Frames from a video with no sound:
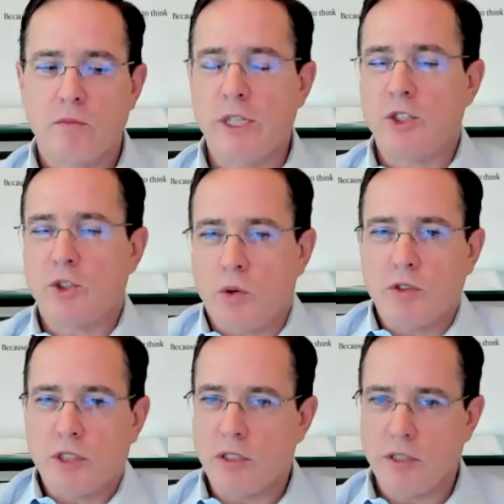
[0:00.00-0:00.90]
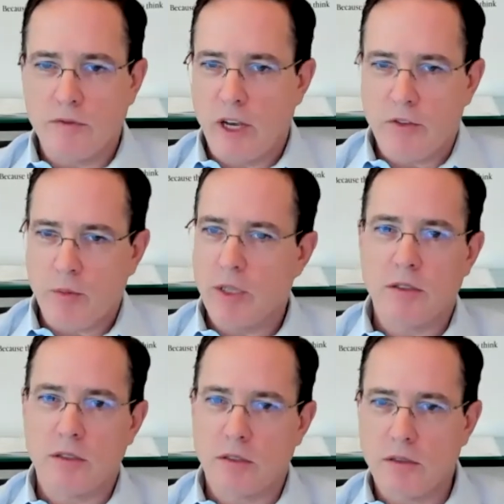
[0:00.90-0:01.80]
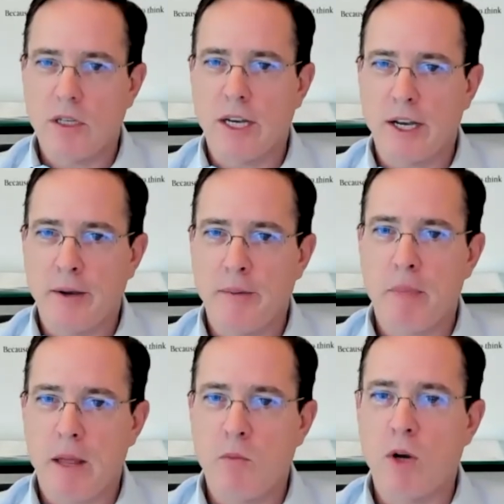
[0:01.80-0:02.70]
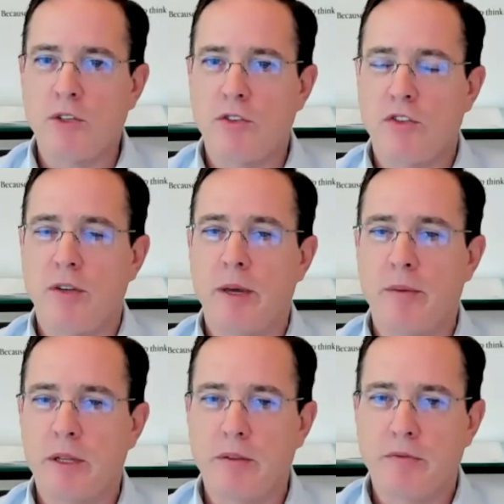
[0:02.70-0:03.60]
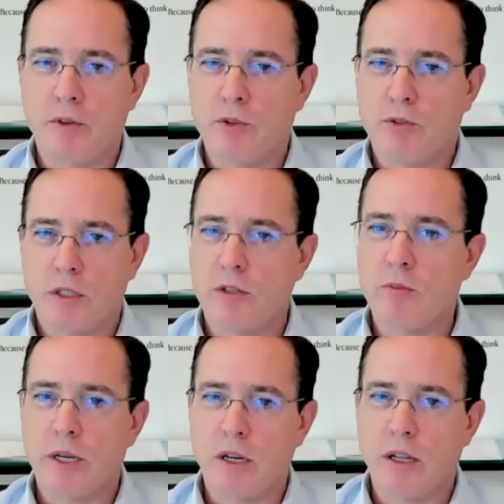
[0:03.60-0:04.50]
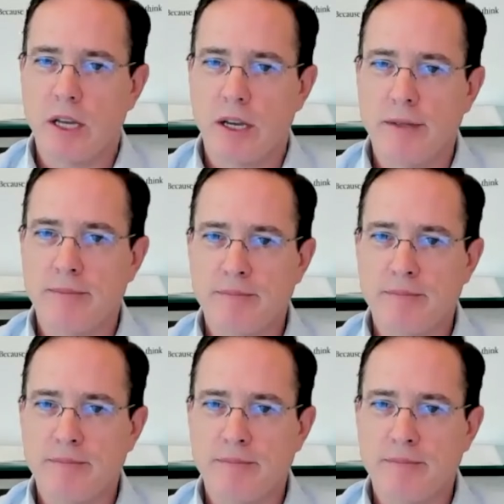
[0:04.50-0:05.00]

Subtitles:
resources, investments, and what you see maybe in the future a little bit on that.